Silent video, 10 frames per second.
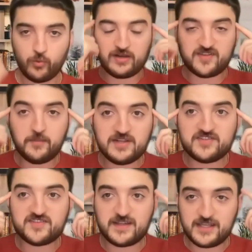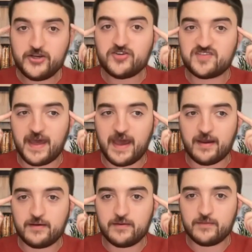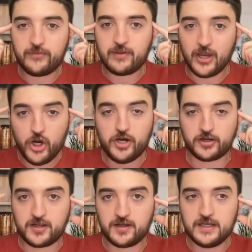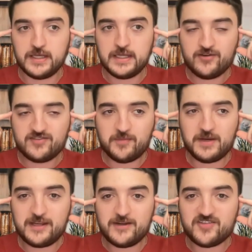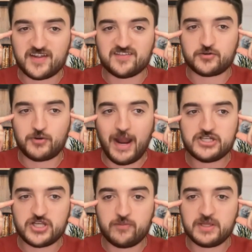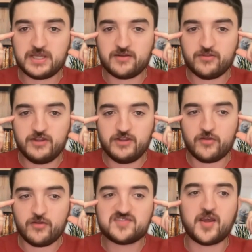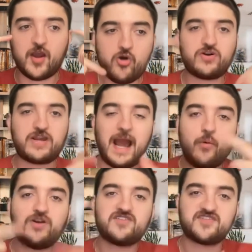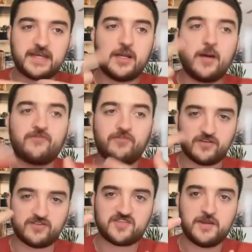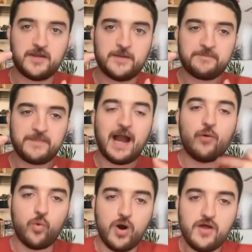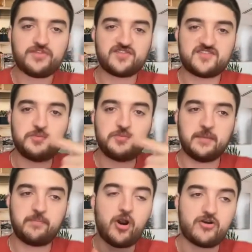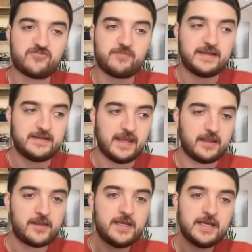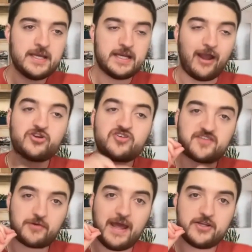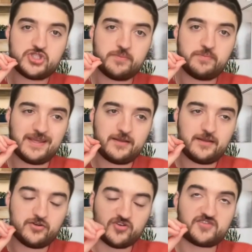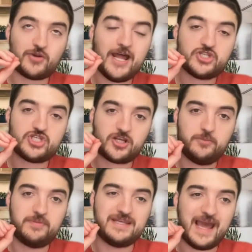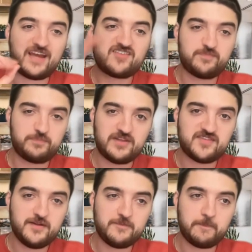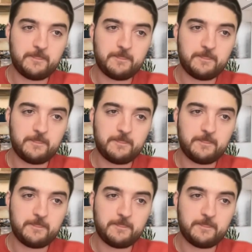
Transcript: when somebody hears that hook somebody hears that strategy at the beginning of the video, they say, Oh, okay, I want to sign up for this. I want this to be a part of my day. Now your strategy be your strategy could be explicit